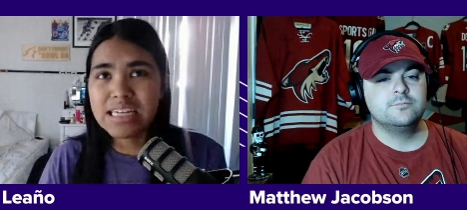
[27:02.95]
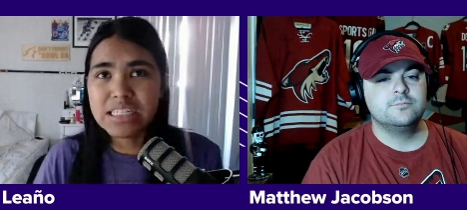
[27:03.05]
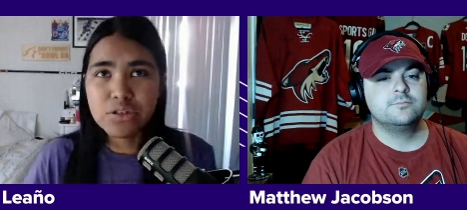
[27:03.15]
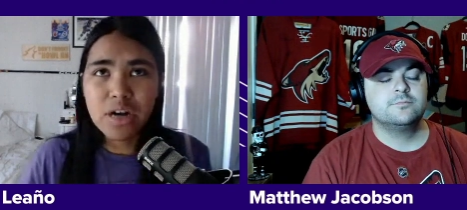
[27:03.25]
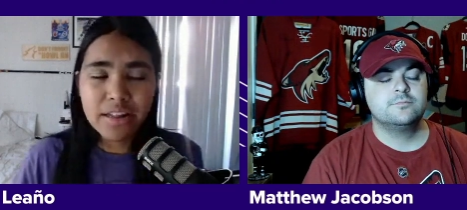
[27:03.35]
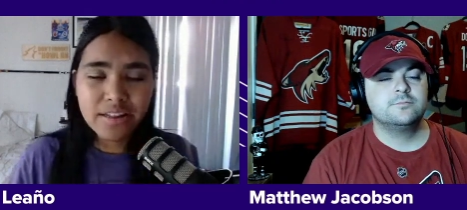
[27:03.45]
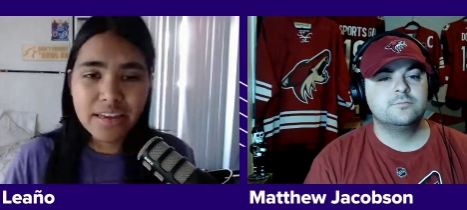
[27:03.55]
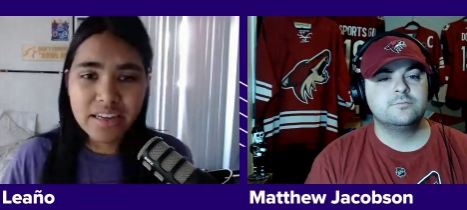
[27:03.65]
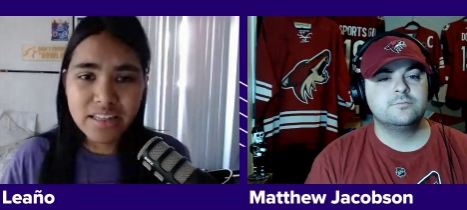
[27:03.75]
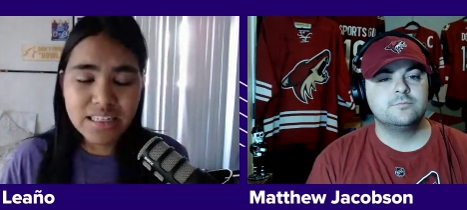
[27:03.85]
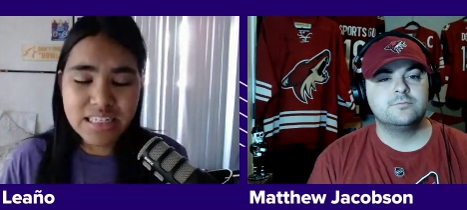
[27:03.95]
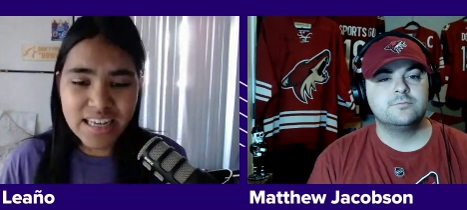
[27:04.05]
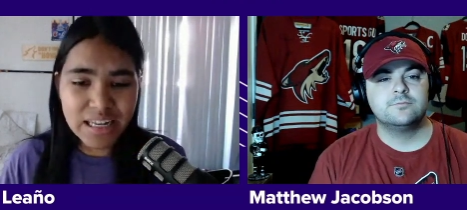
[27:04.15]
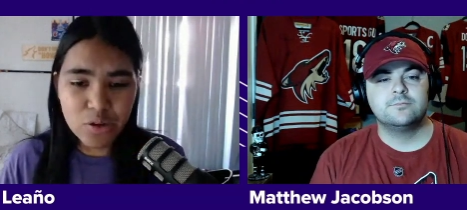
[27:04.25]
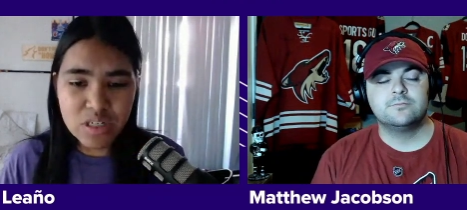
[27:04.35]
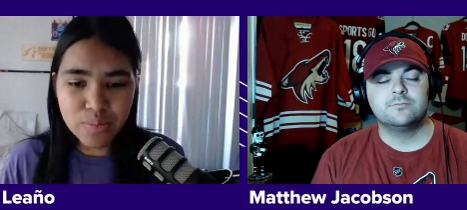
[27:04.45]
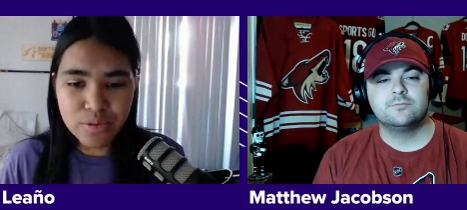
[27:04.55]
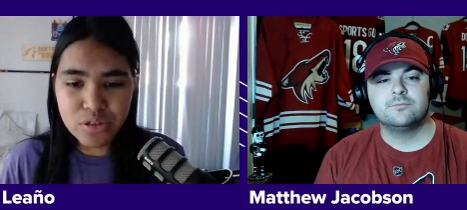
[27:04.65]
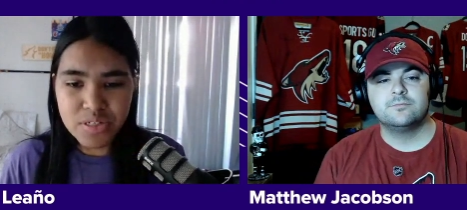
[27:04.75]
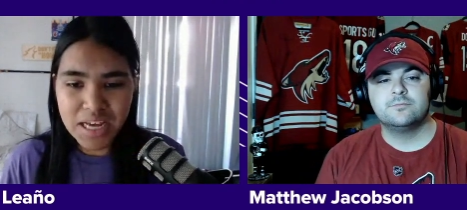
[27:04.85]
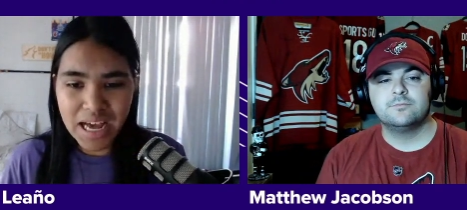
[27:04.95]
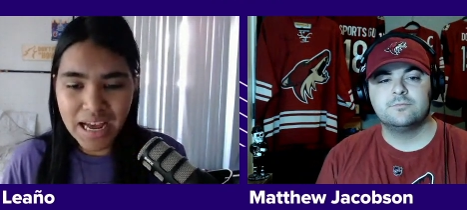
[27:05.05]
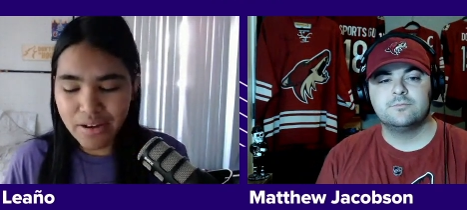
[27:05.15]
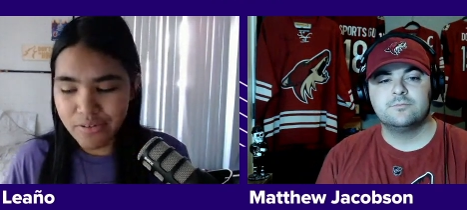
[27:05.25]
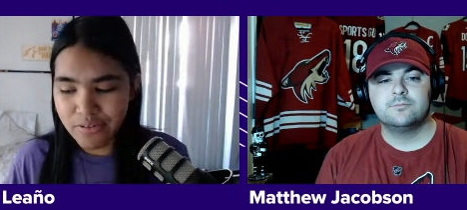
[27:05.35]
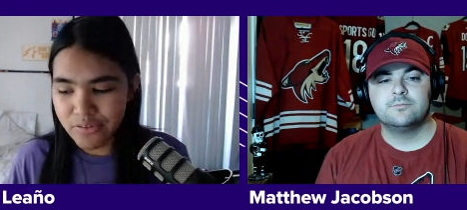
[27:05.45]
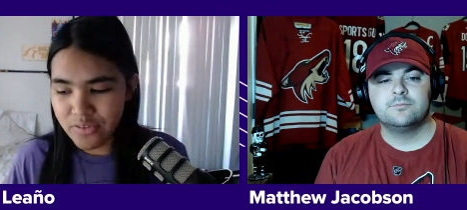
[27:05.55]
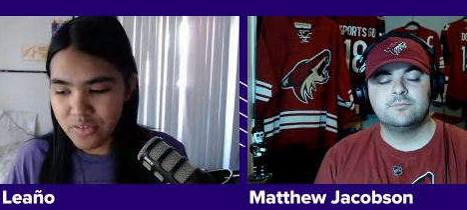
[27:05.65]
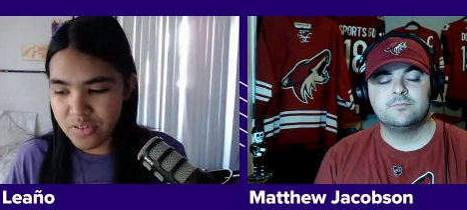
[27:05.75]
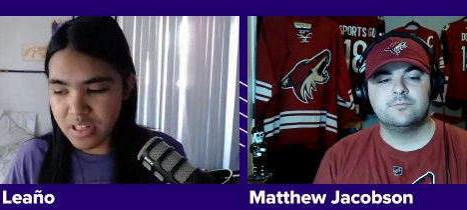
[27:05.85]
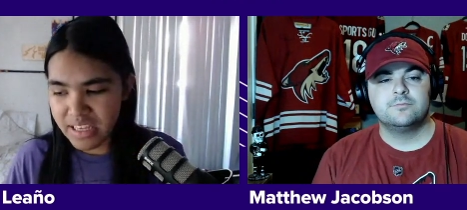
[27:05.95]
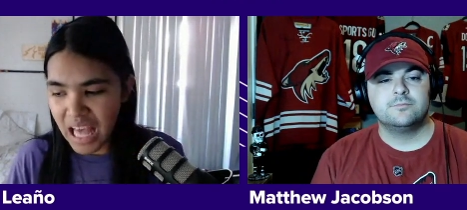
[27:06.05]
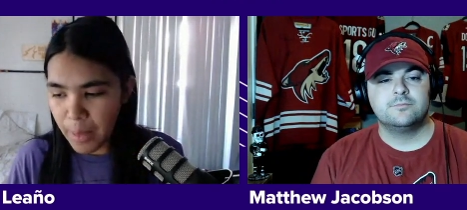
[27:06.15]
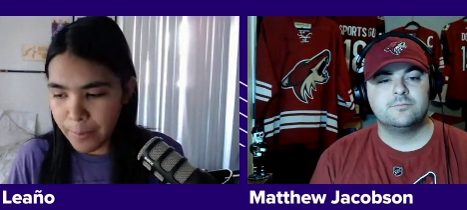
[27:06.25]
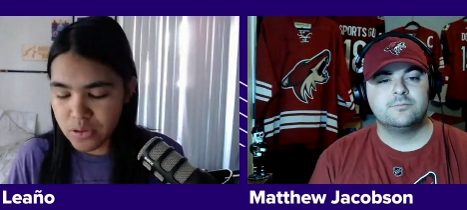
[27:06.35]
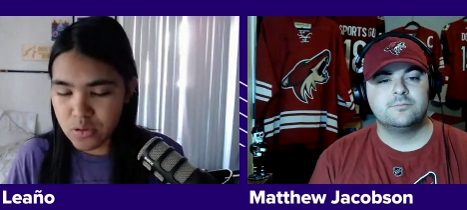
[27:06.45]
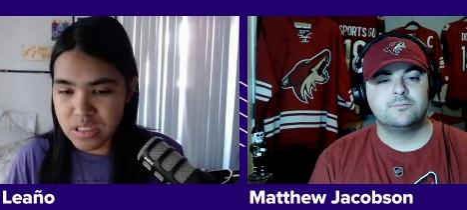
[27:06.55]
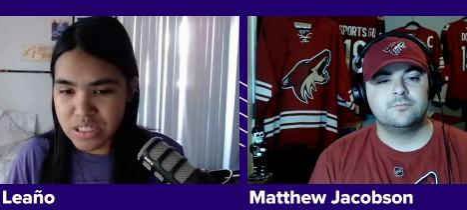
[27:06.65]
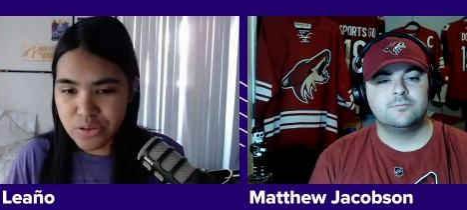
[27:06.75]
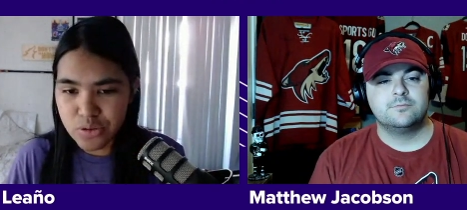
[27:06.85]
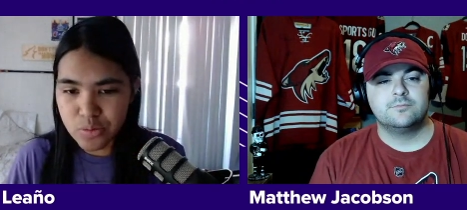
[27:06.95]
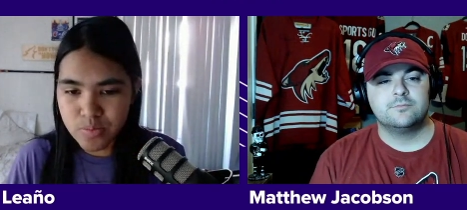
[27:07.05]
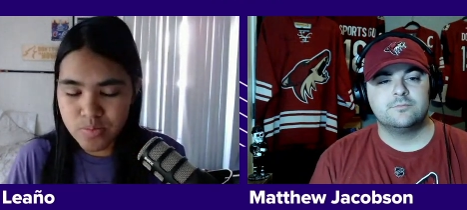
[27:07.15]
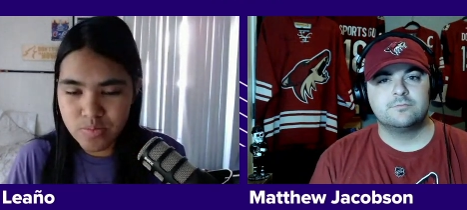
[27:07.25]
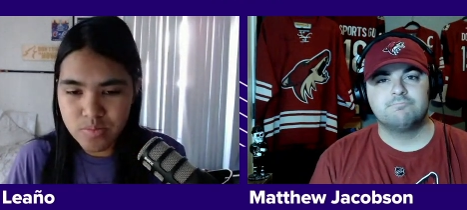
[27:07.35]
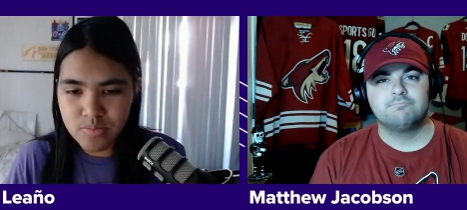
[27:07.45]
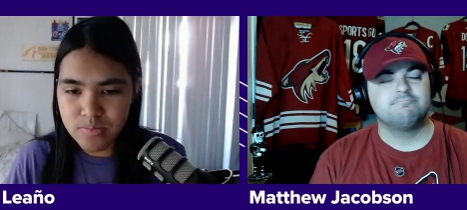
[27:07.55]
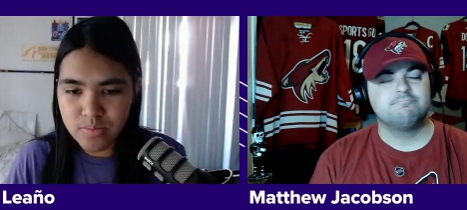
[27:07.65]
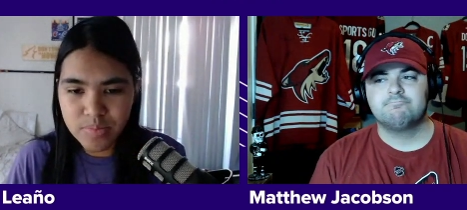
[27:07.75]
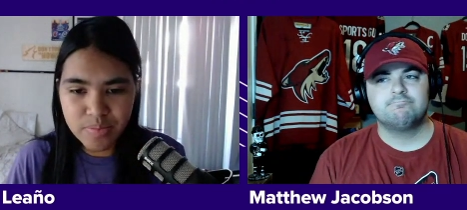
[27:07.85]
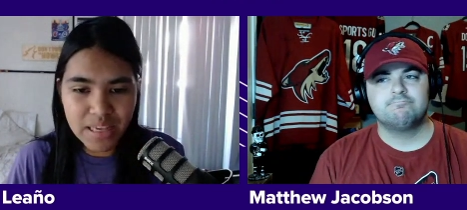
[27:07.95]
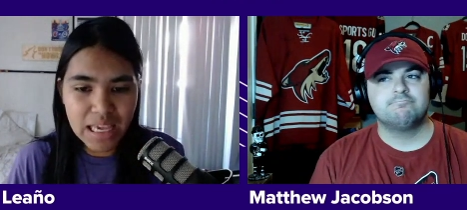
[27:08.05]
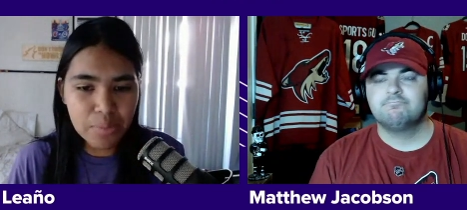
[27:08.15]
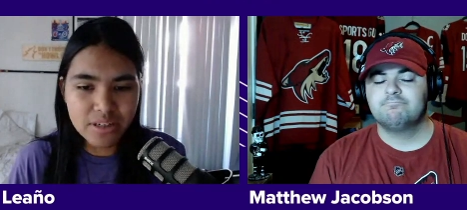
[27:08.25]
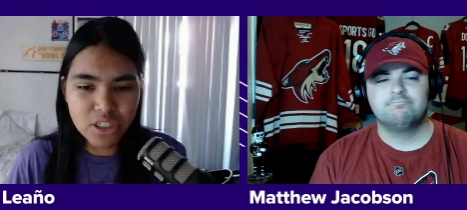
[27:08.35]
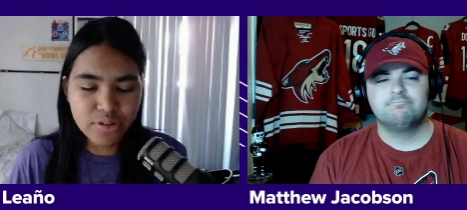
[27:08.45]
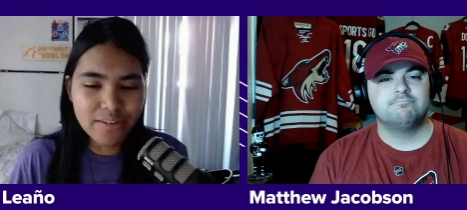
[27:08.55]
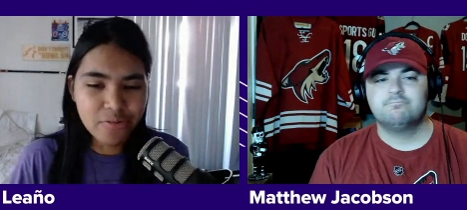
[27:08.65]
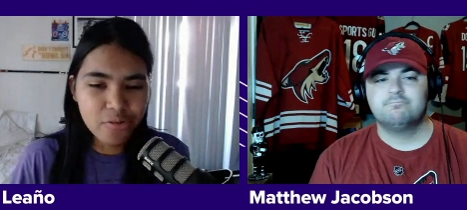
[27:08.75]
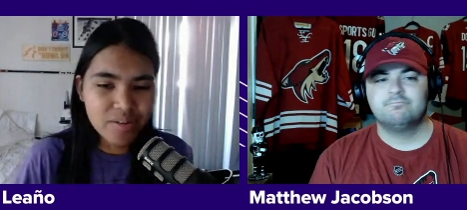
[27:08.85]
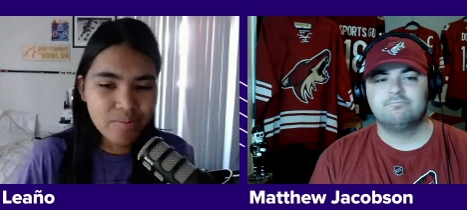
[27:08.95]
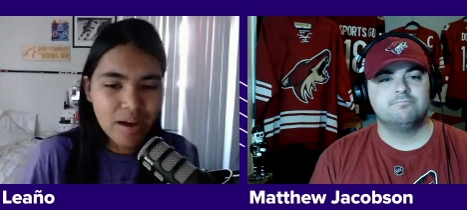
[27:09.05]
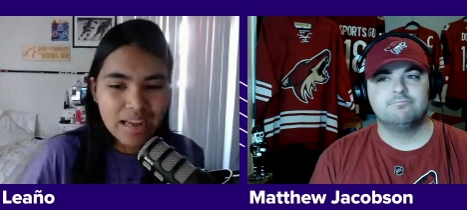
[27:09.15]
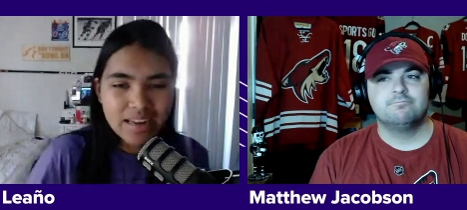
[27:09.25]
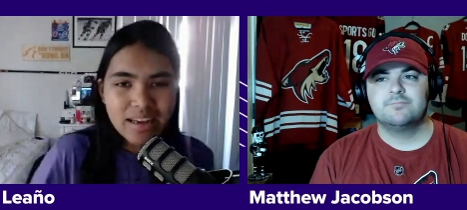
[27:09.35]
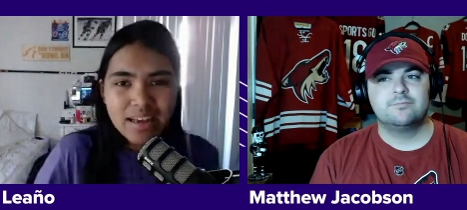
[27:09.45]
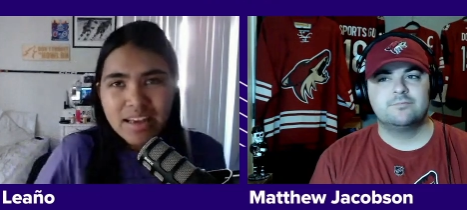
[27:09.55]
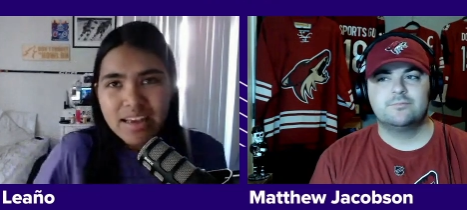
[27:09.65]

Speaker 1: honest, I do not think the St. Louis Blues have the capital to be able to trade for him.